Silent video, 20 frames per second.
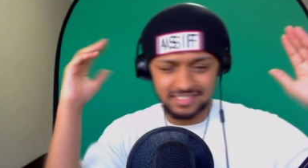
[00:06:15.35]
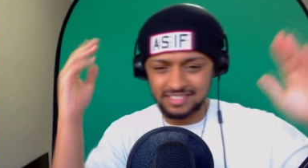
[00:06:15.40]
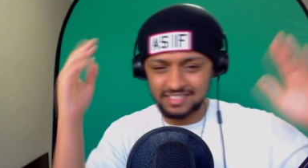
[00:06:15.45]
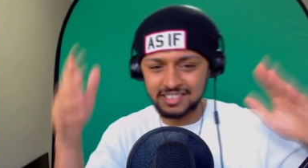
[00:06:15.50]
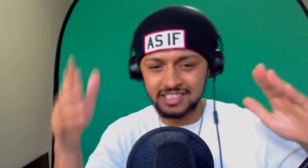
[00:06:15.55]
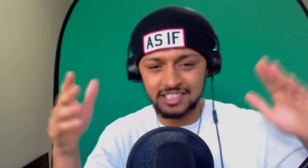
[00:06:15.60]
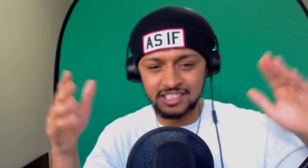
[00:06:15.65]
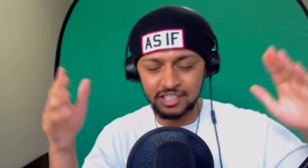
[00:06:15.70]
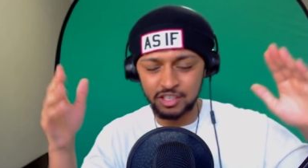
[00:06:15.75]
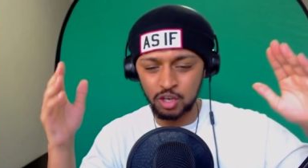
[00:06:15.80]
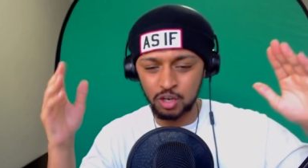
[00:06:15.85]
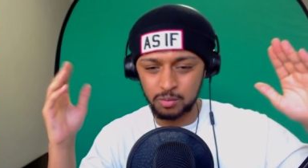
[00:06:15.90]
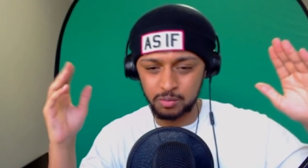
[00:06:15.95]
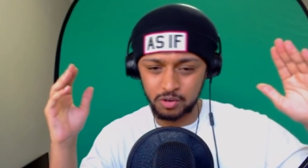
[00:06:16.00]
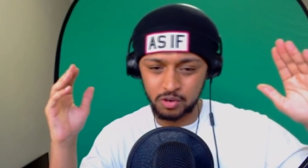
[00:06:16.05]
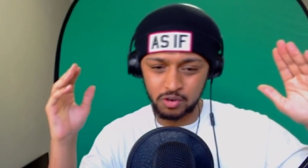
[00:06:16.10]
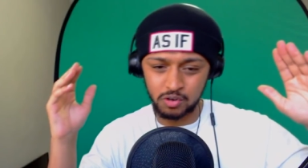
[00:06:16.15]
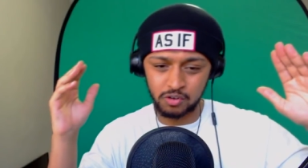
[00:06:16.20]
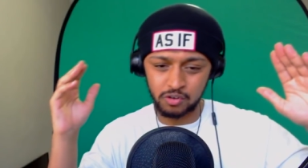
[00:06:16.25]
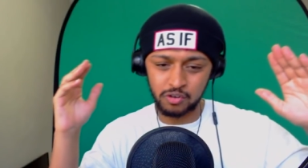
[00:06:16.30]
Such a dope
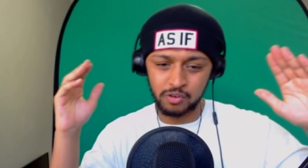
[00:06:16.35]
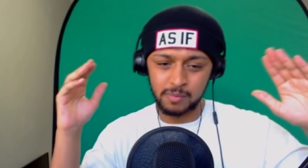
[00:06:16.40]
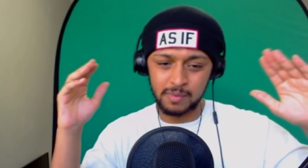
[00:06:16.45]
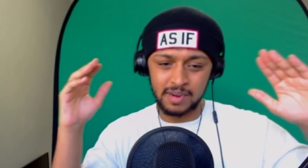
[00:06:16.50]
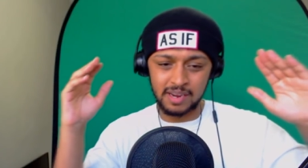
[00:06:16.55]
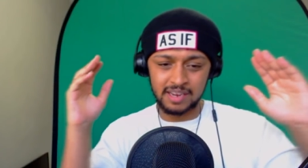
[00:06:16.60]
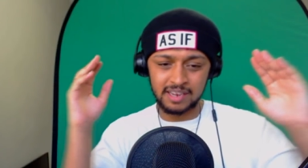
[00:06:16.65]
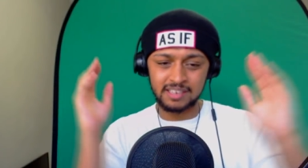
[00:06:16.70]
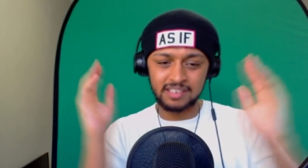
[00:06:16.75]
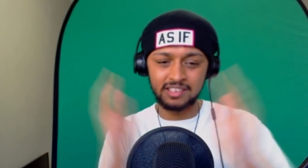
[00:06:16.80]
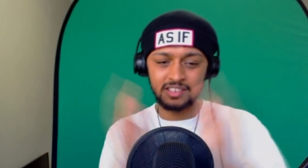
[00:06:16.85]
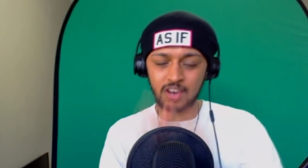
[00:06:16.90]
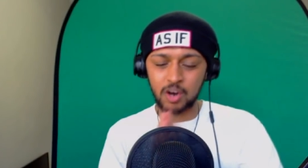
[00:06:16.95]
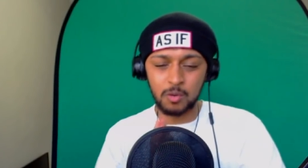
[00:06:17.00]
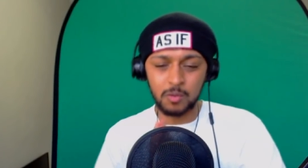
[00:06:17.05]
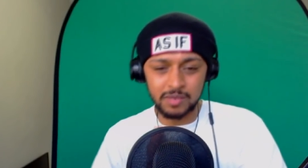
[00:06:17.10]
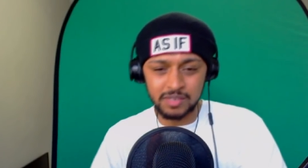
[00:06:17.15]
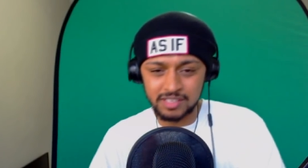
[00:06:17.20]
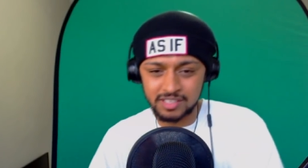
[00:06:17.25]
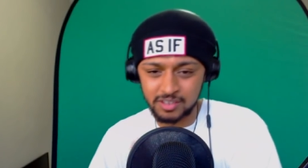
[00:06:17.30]
girl group, man. It's
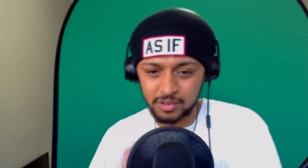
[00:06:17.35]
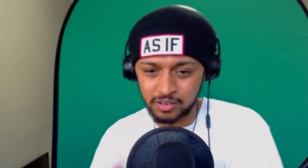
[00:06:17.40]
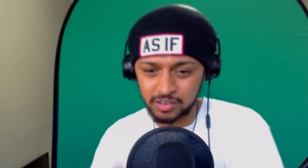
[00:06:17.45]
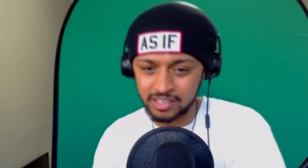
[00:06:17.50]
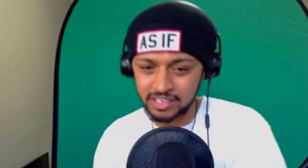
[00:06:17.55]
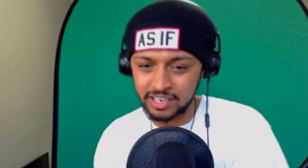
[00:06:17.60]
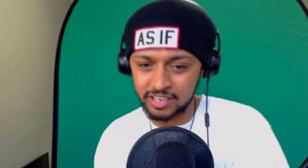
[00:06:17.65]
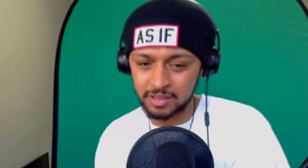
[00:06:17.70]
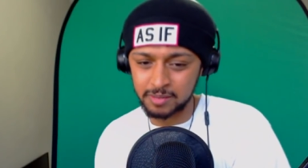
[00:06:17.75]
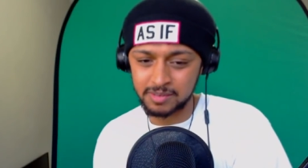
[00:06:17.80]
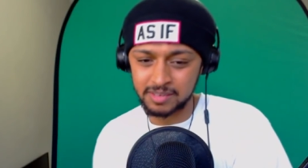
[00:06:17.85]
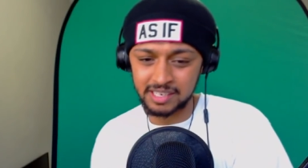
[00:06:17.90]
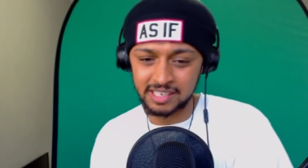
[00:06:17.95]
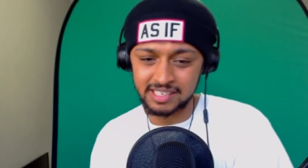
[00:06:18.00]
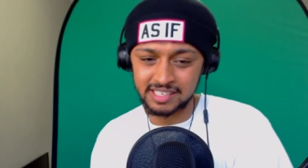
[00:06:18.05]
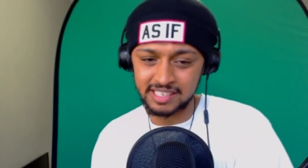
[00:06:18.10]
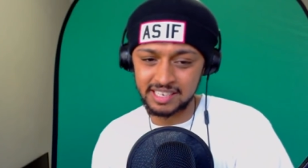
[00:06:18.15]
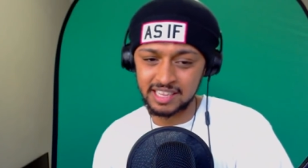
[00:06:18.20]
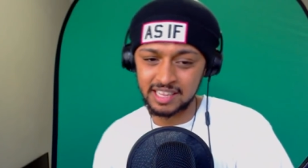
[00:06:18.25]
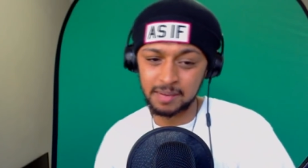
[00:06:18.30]
always so good to hear them sing
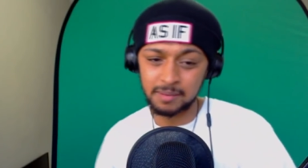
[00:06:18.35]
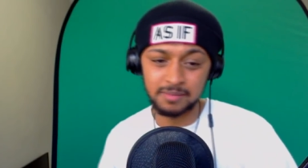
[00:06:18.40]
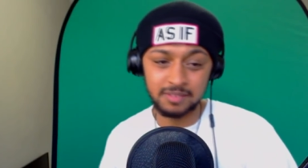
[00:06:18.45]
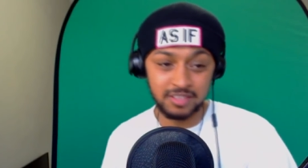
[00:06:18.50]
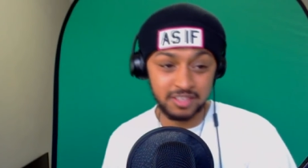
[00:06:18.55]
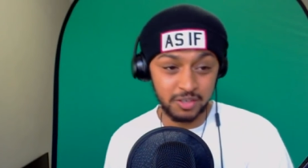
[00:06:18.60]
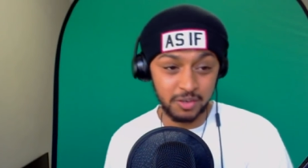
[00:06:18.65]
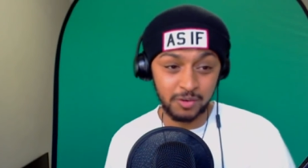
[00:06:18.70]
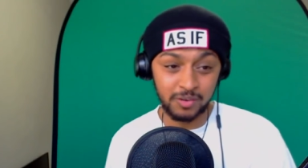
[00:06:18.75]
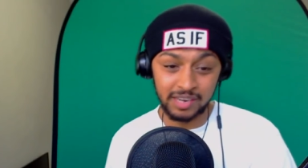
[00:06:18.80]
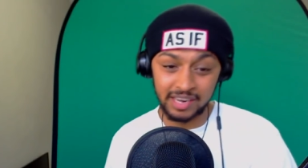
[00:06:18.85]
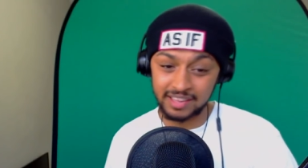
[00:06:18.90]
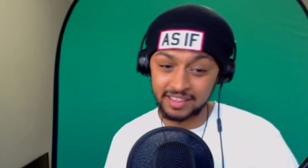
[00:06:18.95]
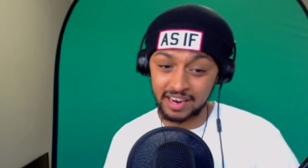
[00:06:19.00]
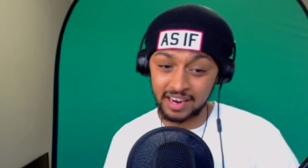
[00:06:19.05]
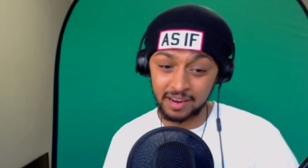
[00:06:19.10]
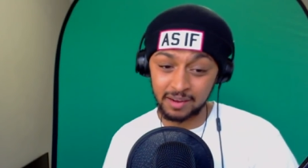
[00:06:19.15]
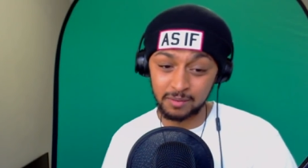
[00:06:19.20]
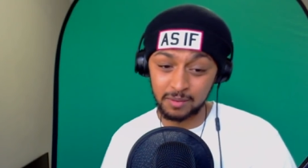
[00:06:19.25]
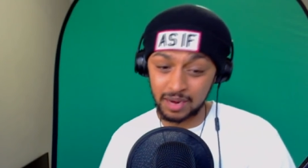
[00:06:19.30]
it together. I'm so glad
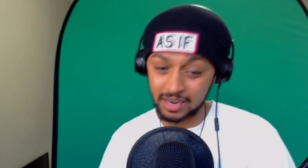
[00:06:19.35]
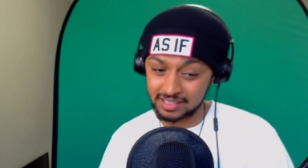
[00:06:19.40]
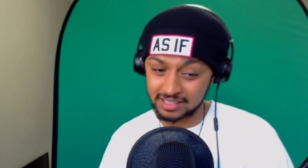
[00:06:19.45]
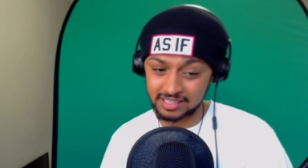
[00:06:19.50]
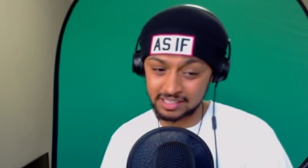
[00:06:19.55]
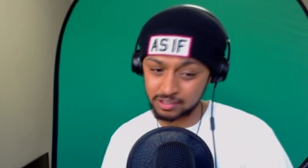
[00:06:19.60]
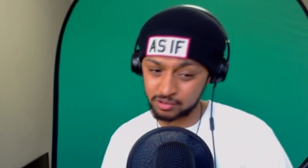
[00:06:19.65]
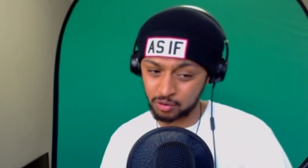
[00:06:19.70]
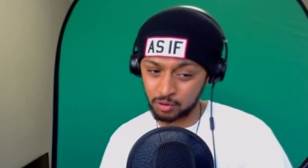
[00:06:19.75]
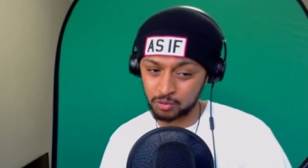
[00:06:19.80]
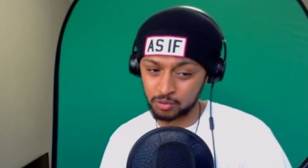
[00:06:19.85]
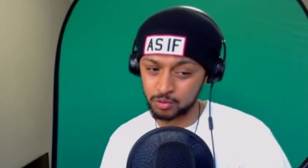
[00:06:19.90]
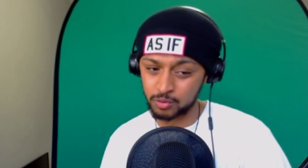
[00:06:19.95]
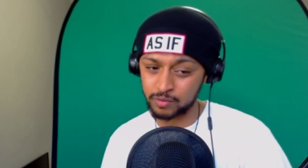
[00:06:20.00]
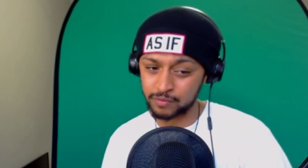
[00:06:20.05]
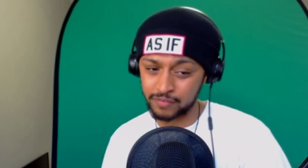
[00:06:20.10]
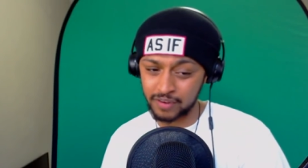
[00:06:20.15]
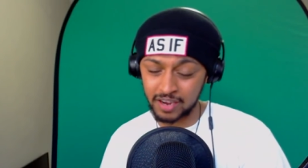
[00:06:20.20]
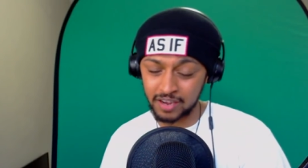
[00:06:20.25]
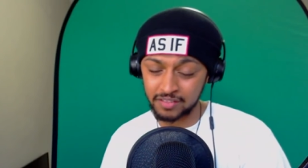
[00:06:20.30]
that I actually scrolled through
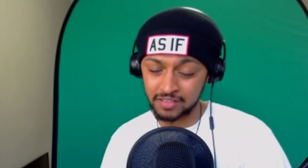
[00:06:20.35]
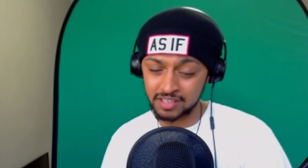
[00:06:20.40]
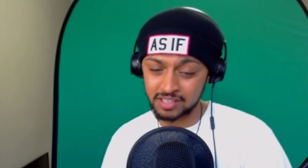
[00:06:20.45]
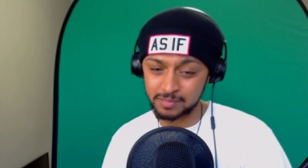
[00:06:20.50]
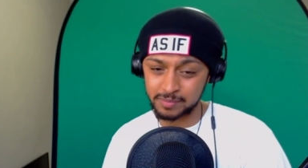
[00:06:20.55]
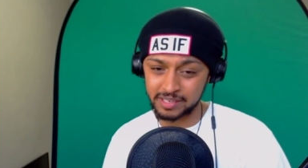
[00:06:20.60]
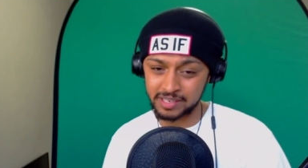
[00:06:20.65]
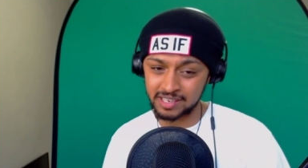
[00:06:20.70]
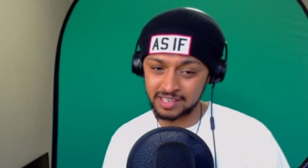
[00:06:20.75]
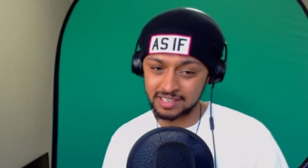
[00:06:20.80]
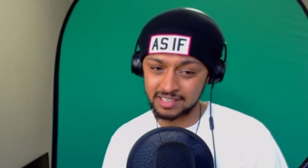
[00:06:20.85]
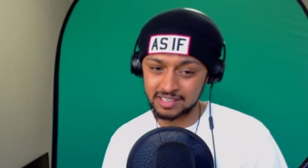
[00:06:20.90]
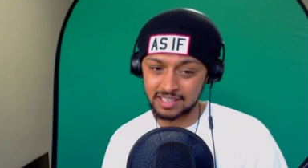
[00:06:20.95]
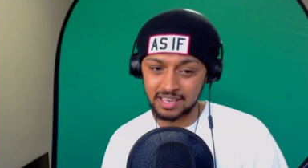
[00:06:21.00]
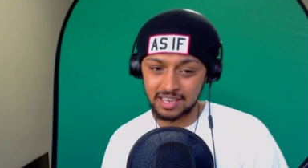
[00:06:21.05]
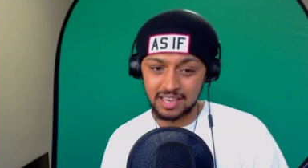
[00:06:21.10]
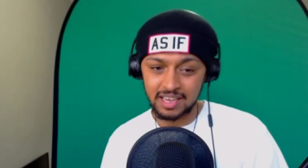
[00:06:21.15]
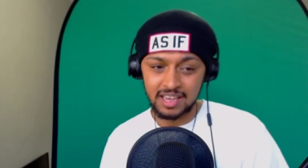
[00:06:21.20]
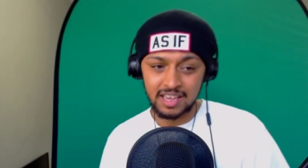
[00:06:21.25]
and found this, because